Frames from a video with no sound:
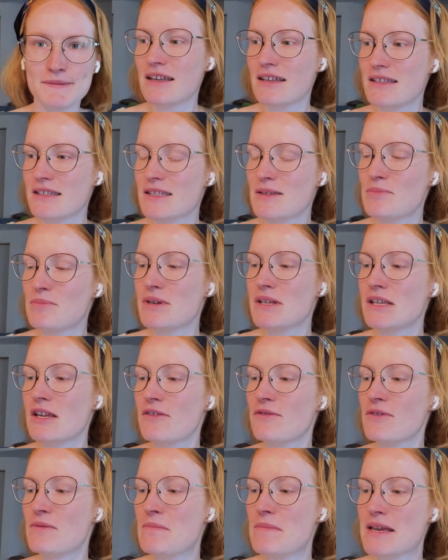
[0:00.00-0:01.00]
It's a bit
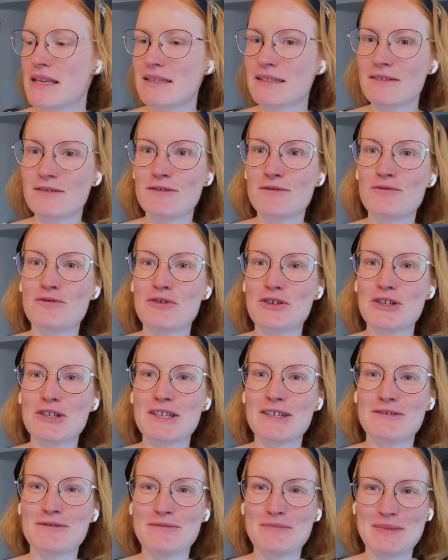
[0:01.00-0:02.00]
of a mess in
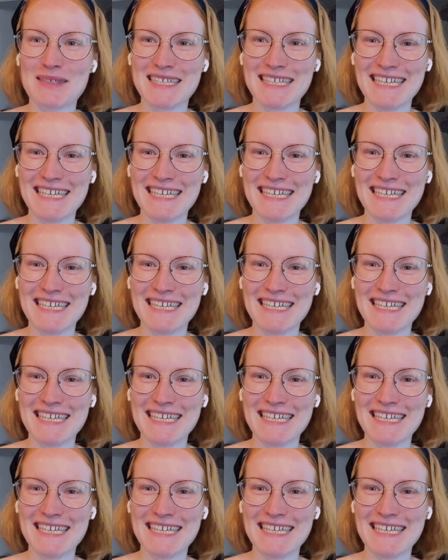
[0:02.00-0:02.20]
front of me.